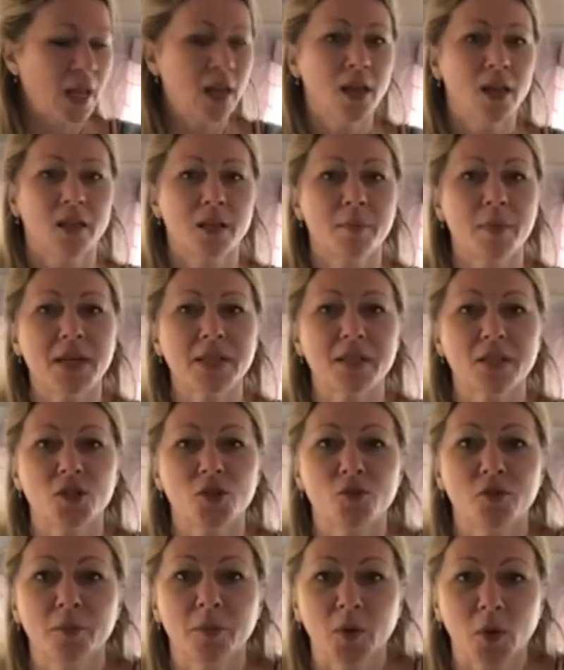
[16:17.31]
message
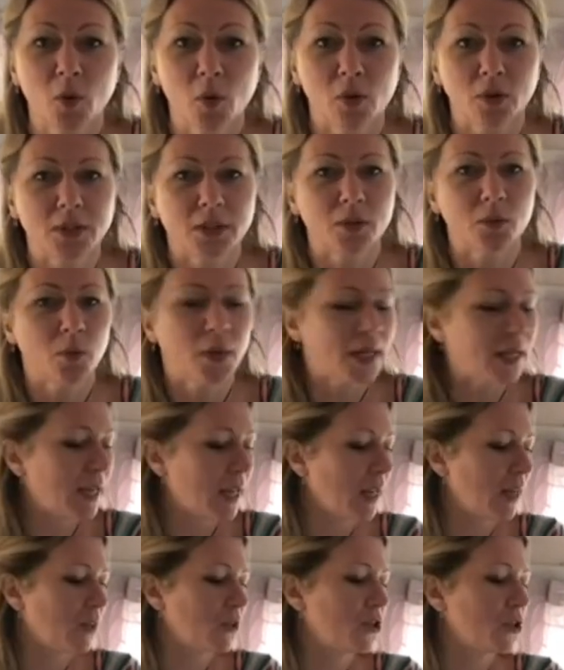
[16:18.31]
from the Golden Wing
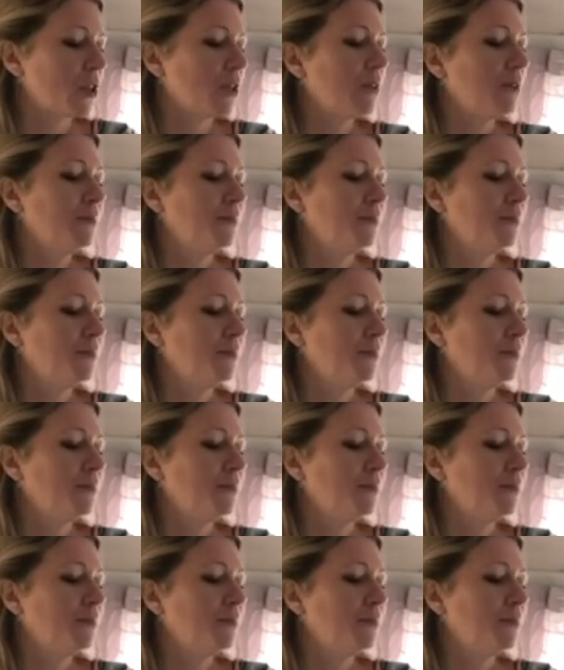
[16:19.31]
Angel